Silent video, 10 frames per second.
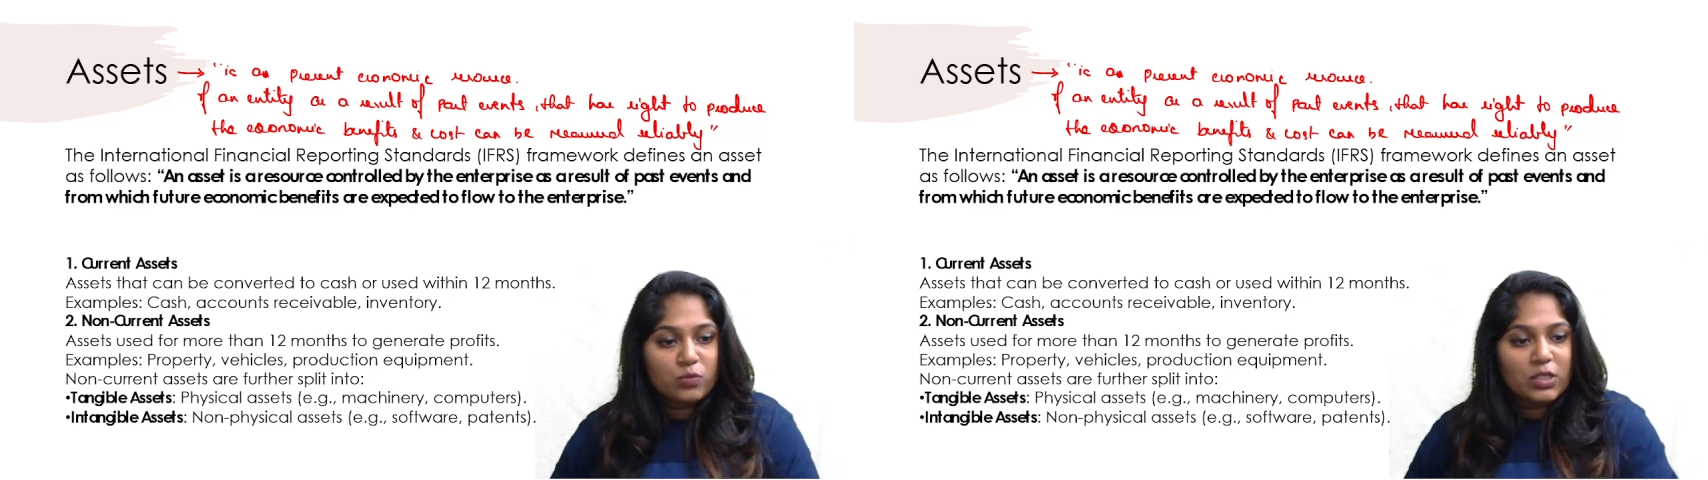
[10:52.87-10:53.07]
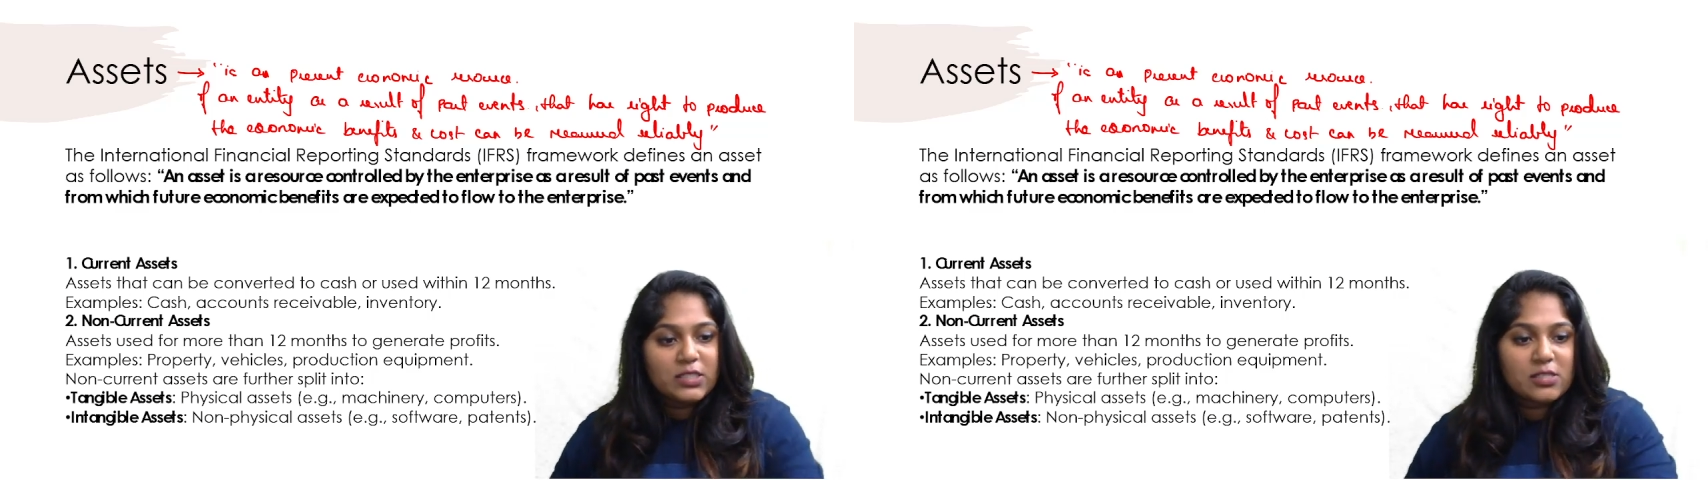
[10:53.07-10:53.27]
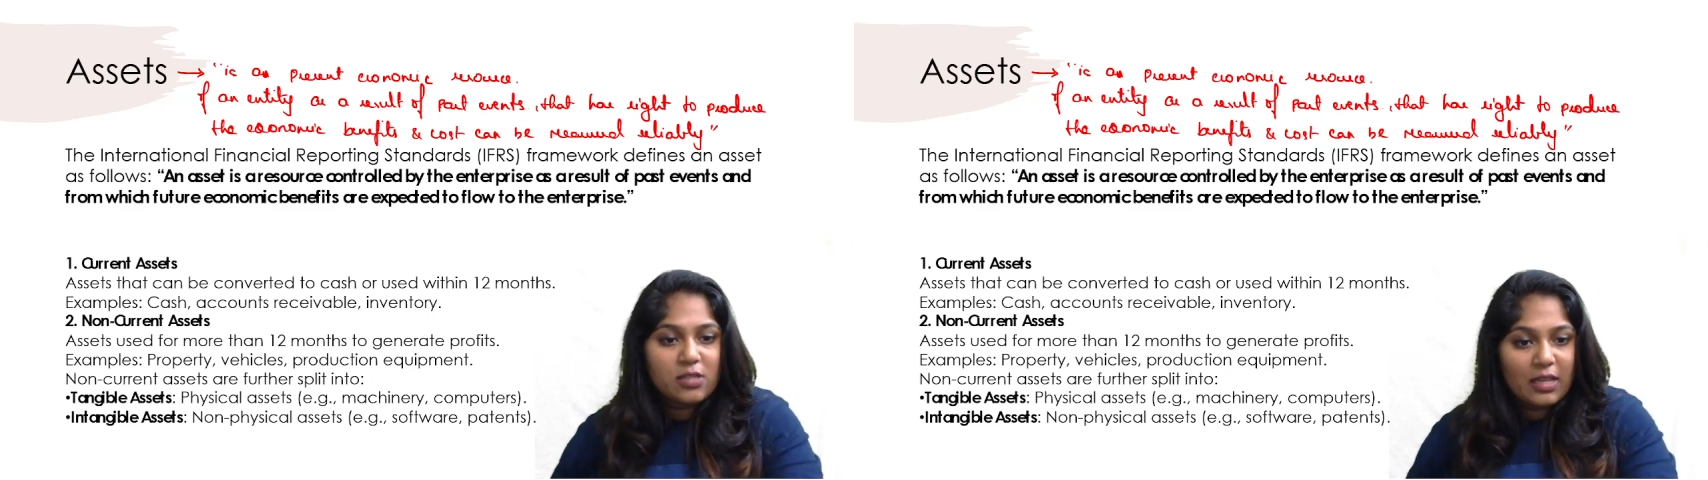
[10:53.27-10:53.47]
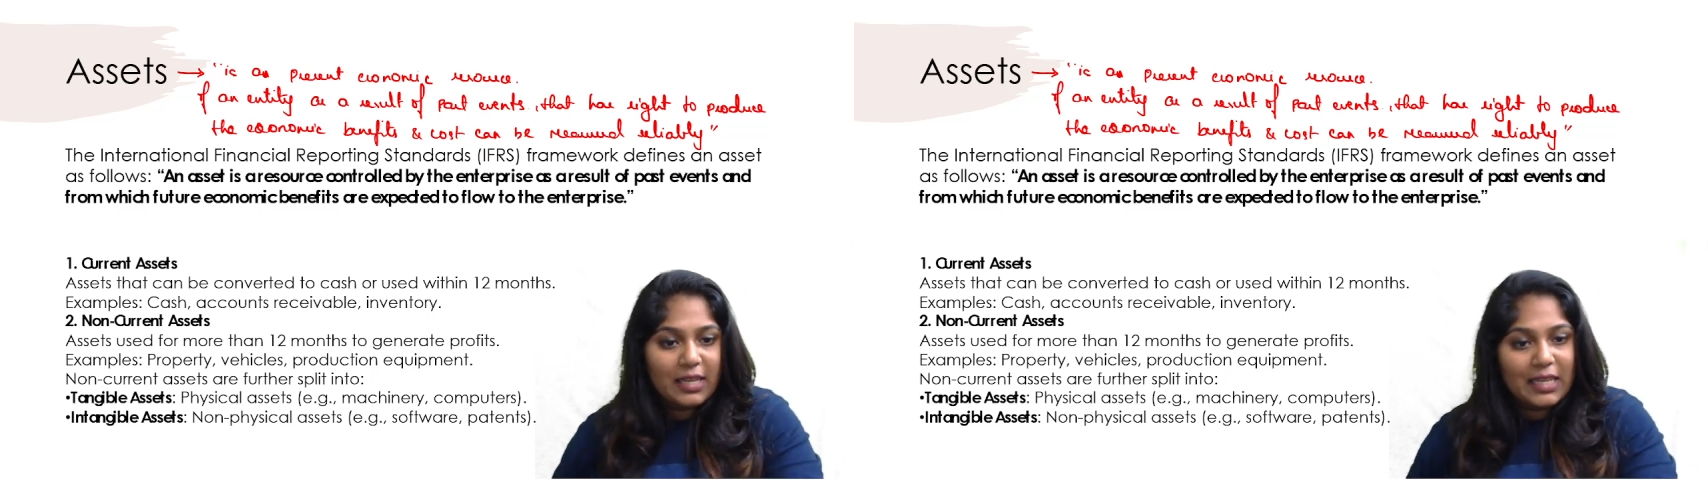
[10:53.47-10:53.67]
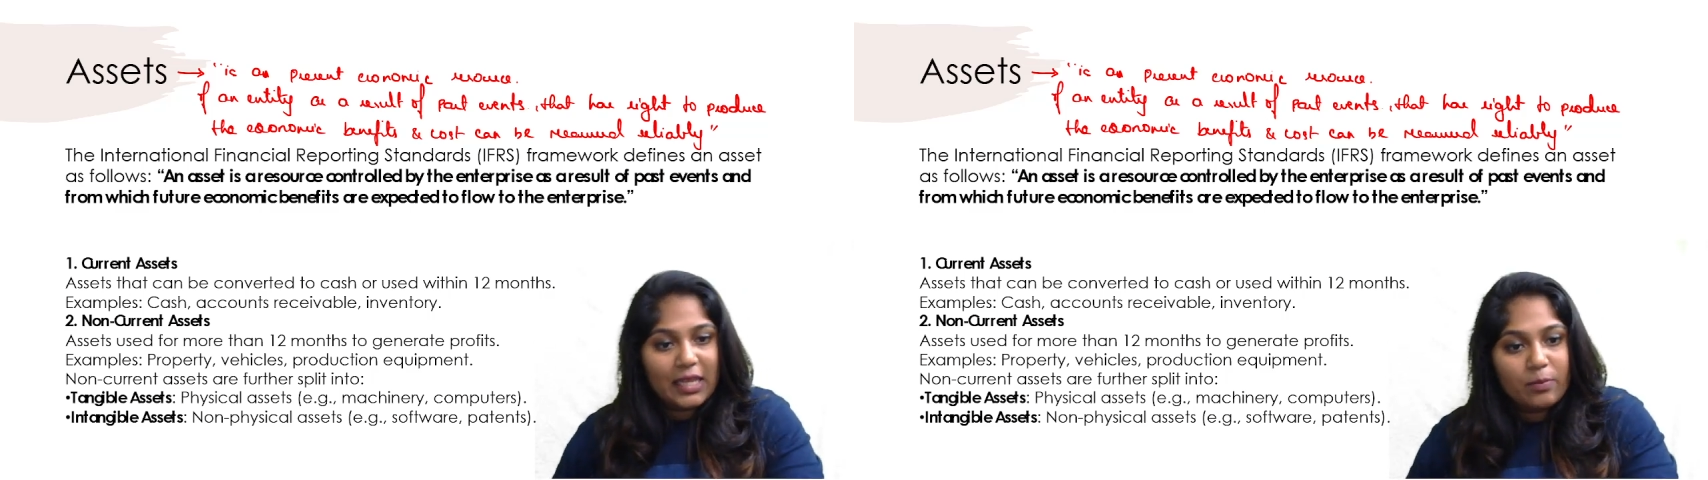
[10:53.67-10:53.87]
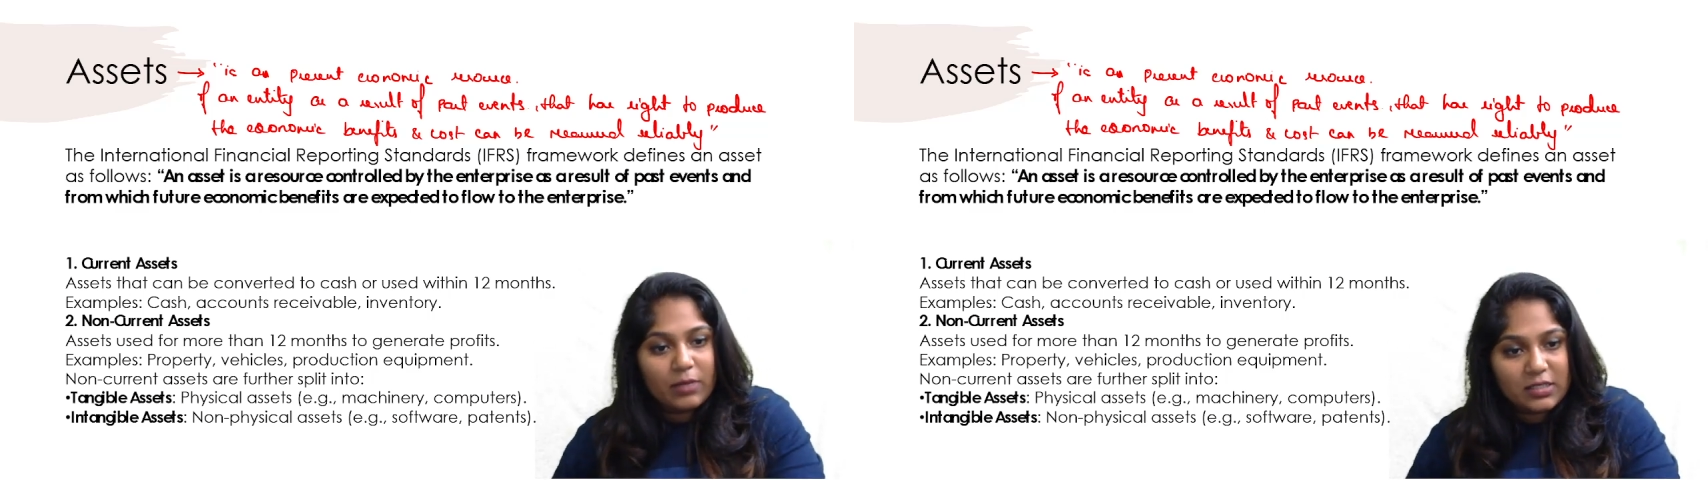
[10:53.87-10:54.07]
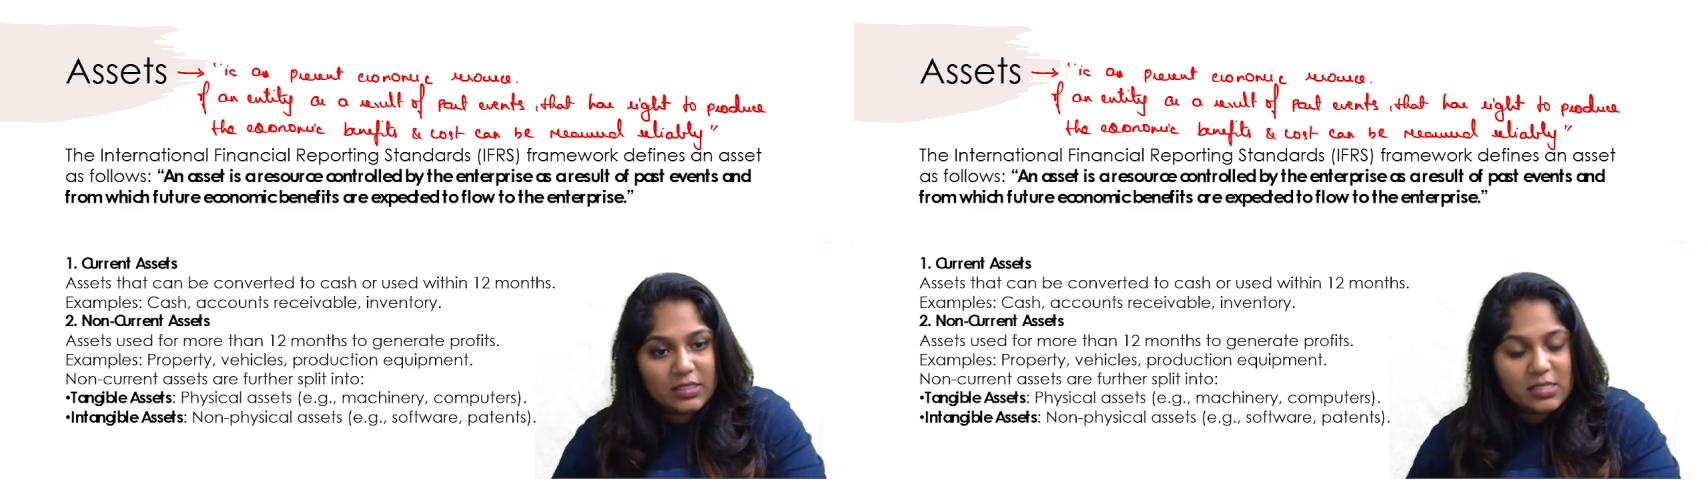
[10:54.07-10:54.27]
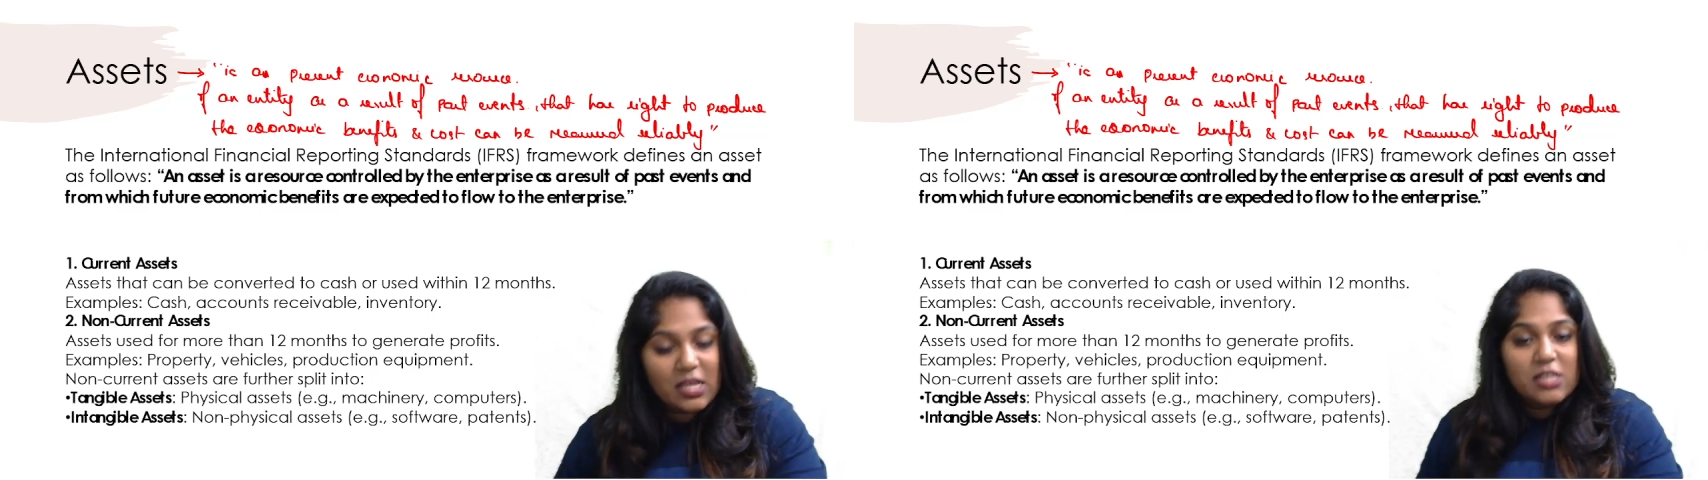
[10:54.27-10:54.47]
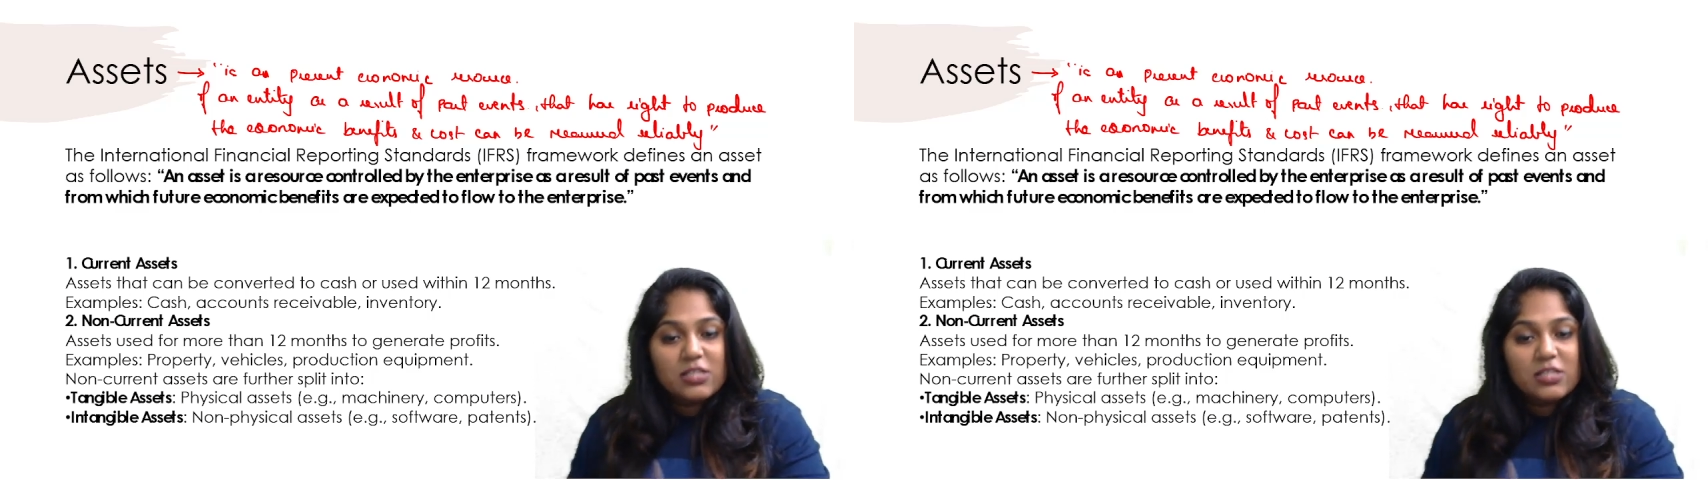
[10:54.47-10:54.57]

towards liabilities.